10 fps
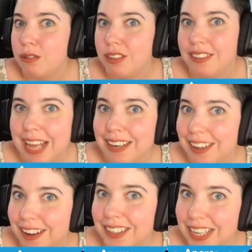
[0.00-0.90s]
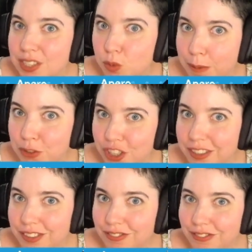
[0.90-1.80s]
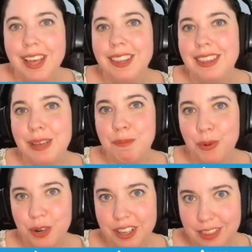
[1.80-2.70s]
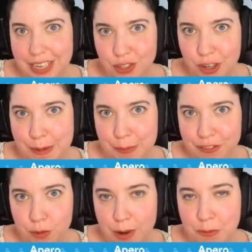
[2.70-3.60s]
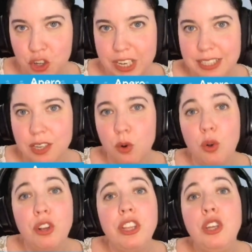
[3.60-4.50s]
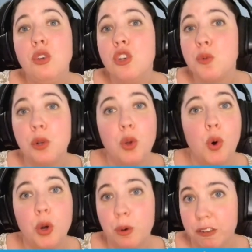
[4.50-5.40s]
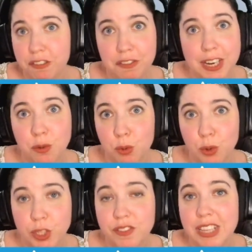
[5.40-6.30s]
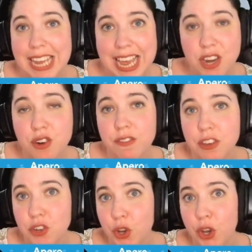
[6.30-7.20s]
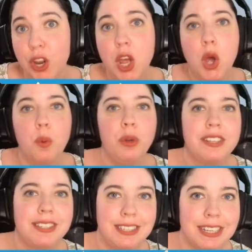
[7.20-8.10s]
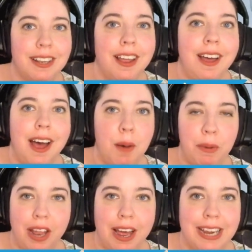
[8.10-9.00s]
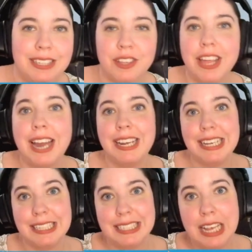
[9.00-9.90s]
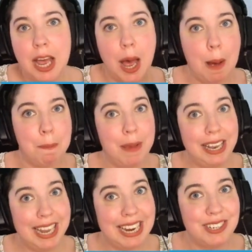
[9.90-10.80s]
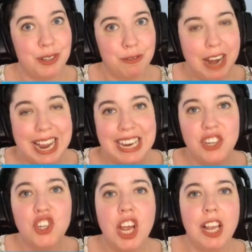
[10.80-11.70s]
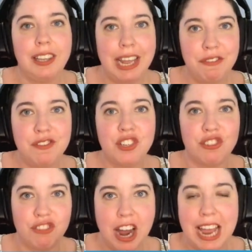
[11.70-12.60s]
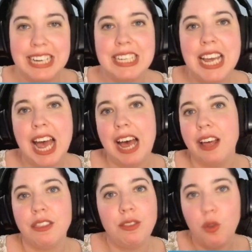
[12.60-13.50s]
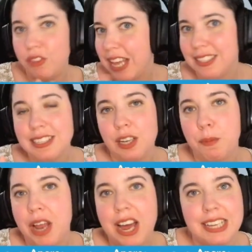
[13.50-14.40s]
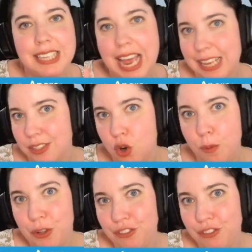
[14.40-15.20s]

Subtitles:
that card gets ruptured. The important thing to remember for Rupture is that all the usual order of effect rules for the end of the turn will still apply. So that is melee to range, left to right, that still applies as normal.